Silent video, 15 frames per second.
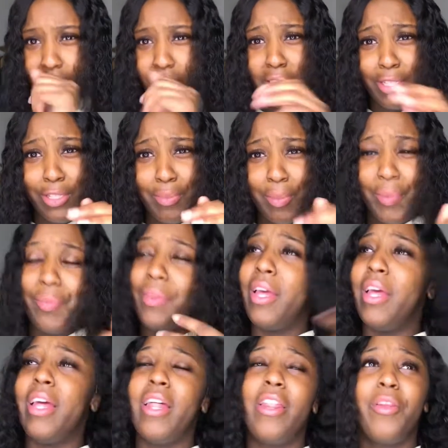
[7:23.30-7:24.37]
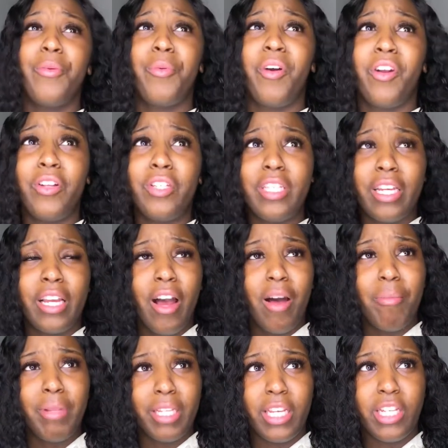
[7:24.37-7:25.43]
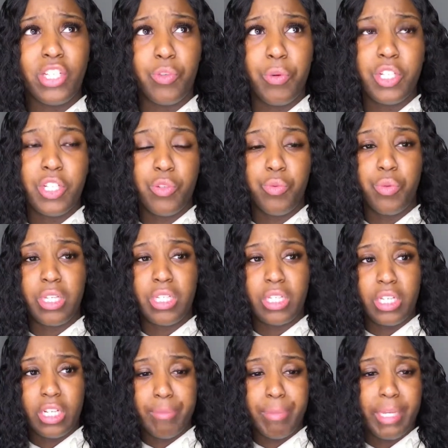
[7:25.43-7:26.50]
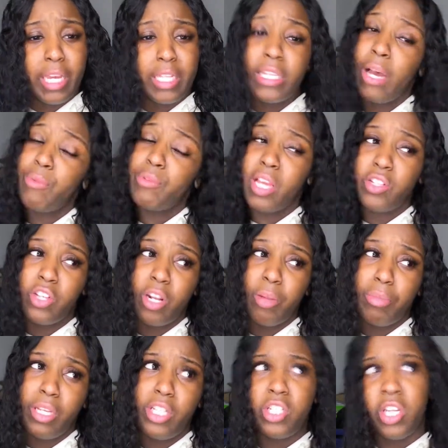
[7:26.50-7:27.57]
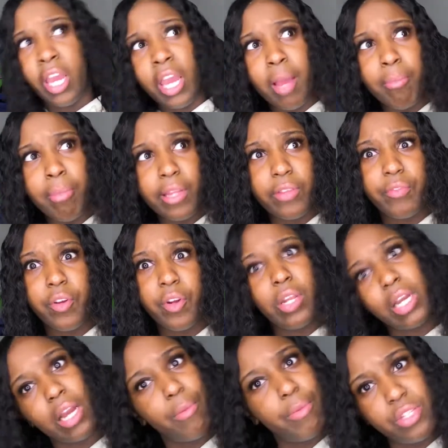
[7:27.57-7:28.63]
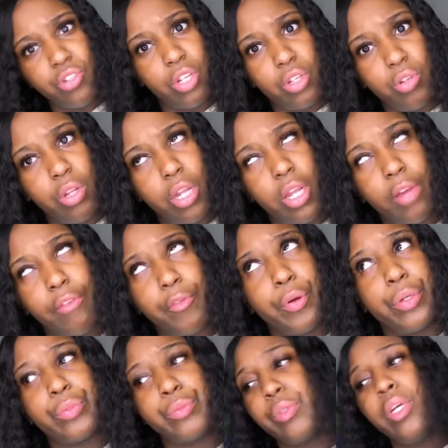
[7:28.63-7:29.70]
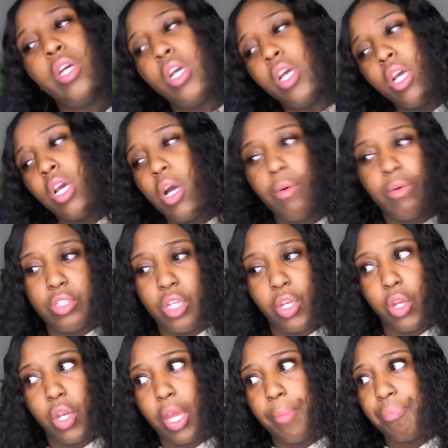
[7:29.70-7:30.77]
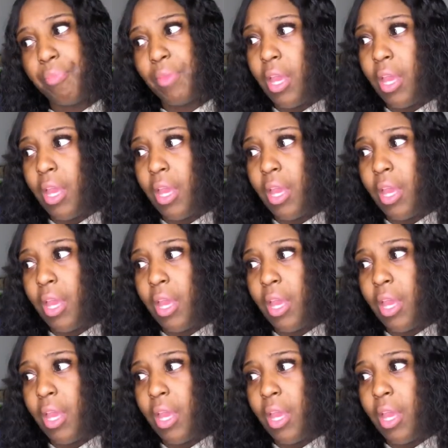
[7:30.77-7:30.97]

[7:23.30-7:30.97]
excuse me, the frontal did come bleached, which was good, because I was not trying to bleach and pluck the frontal. Like, I wasn't trying to do that, like, for real. I wasn't trying to do that.